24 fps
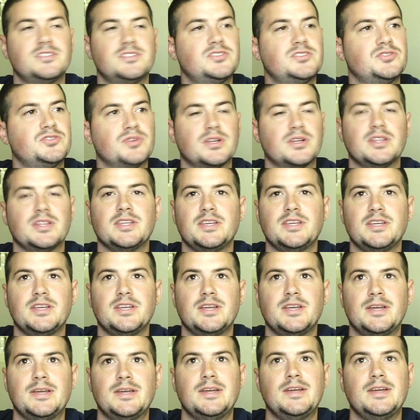Strictly,
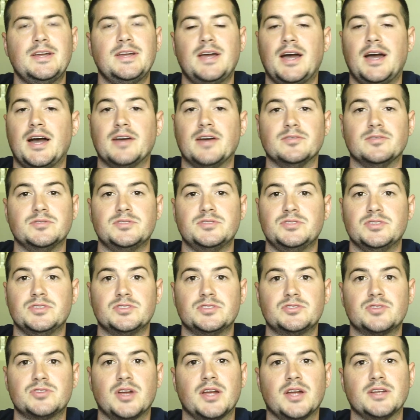I was just
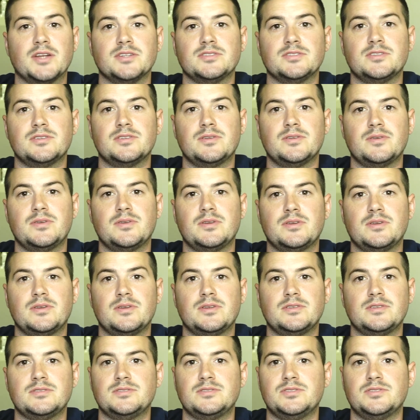trying
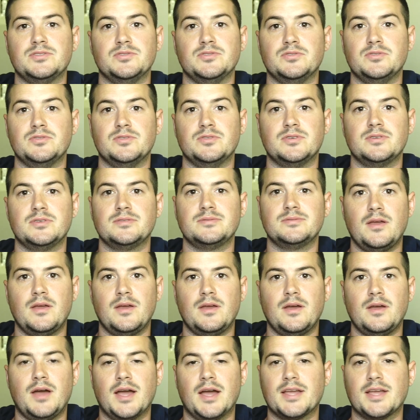to, I